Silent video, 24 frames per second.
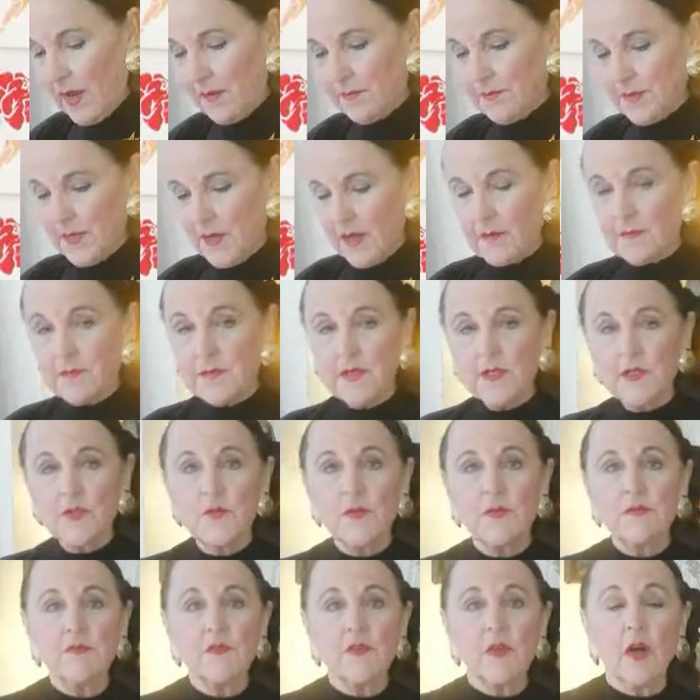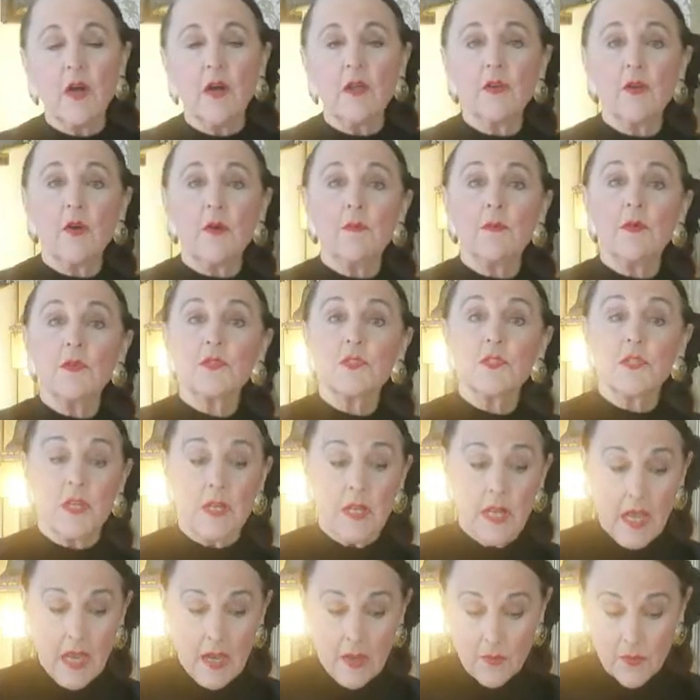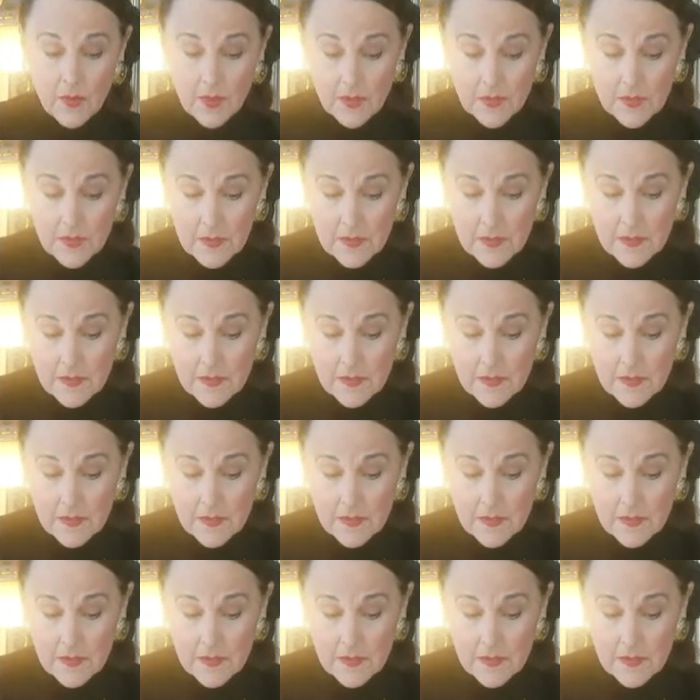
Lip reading: it up, because we've gone almost an hour,